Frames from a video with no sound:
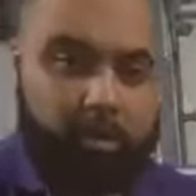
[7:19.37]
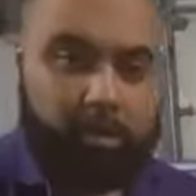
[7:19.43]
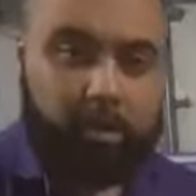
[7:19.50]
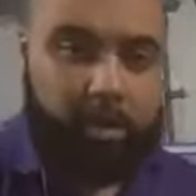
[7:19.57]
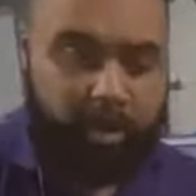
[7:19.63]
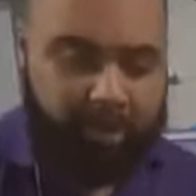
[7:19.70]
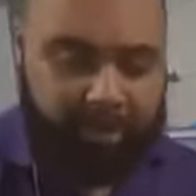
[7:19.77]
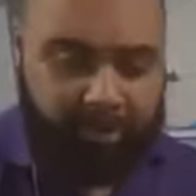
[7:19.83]

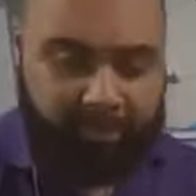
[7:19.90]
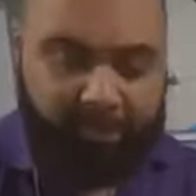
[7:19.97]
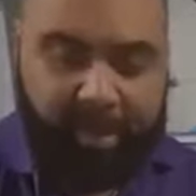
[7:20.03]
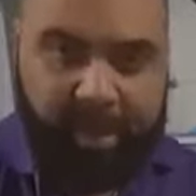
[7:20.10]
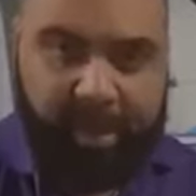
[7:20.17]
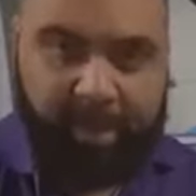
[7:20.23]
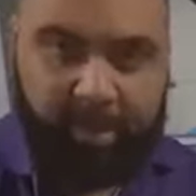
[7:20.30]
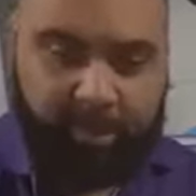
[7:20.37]
Look at
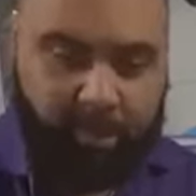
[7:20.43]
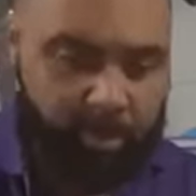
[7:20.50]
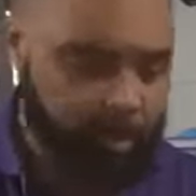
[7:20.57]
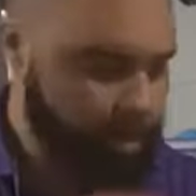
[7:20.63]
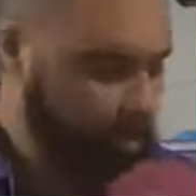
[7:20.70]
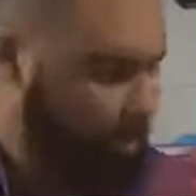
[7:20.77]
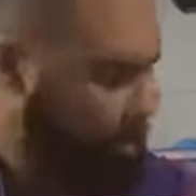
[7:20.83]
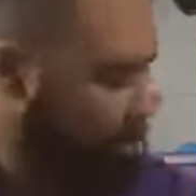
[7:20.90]
that!
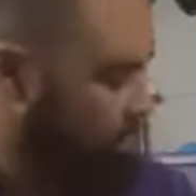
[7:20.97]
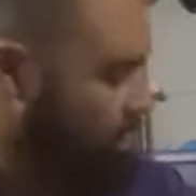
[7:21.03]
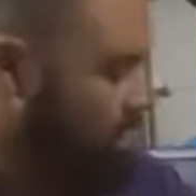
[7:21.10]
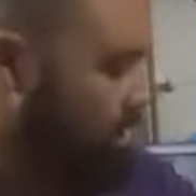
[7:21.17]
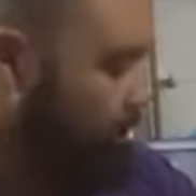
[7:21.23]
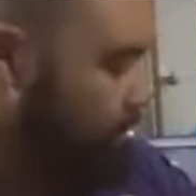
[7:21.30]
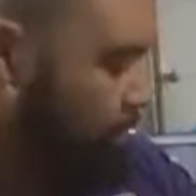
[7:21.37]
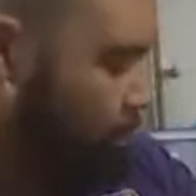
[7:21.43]

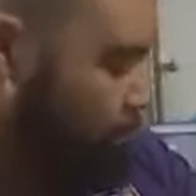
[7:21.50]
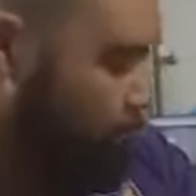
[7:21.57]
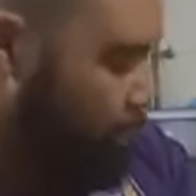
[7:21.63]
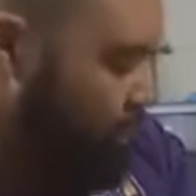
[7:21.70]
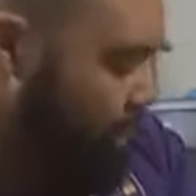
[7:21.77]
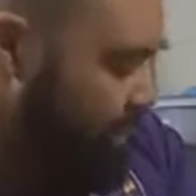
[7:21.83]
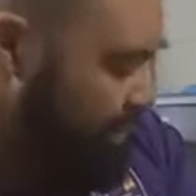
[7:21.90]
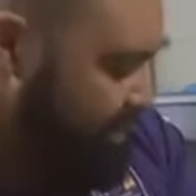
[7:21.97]

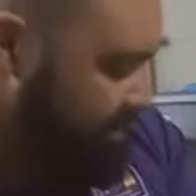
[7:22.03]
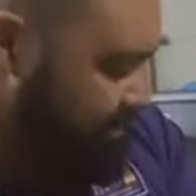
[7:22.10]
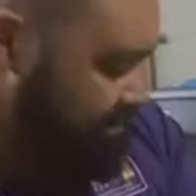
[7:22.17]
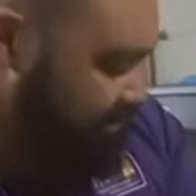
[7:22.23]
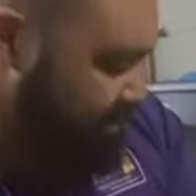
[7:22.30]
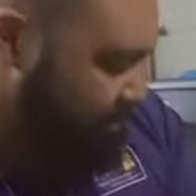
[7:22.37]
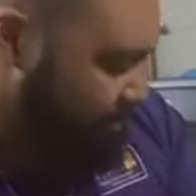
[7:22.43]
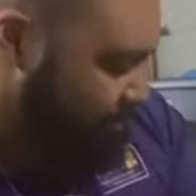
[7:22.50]

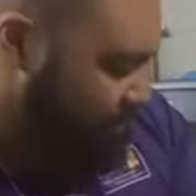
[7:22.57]
Wings!